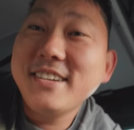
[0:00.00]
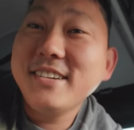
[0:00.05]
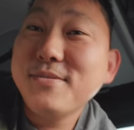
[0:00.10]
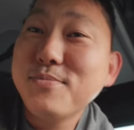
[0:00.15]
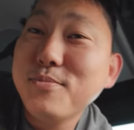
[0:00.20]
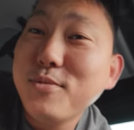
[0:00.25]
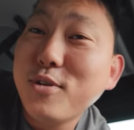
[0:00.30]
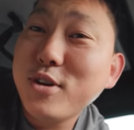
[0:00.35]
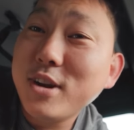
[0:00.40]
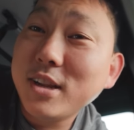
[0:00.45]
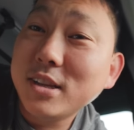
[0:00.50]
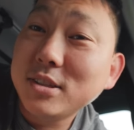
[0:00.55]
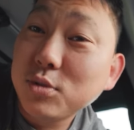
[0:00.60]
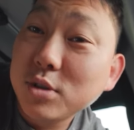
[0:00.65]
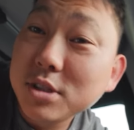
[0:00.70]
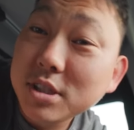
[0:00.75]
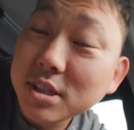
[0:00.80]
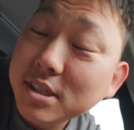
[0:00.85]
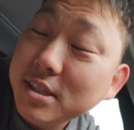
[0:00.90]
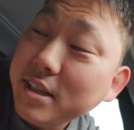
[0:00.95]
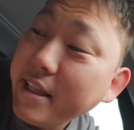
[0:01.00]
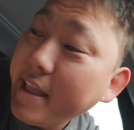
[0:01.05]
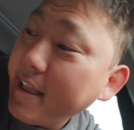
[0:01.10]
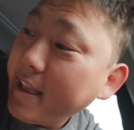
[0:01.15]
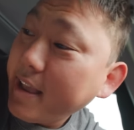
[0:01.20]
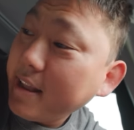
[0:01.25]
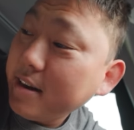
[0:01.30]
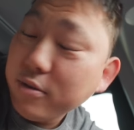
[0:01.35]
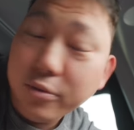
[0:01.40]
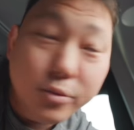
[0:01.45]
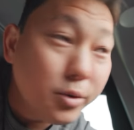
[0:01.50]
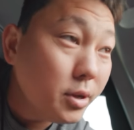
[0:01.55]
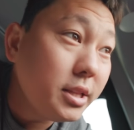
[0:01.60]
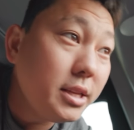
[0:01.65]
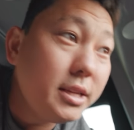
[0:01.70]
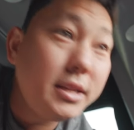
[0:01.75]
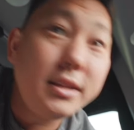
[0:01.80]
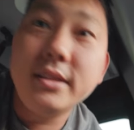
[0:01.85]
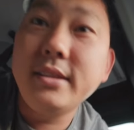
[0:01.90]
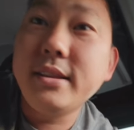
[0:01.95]
Good morning. We're just staying at a
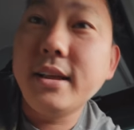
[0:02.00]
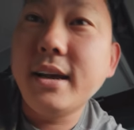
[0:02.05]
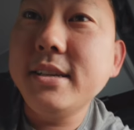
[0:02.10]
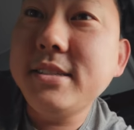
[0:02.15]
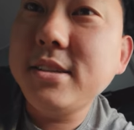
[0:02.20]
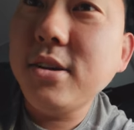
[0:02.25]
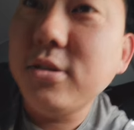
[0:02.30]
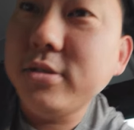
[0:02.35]
really nice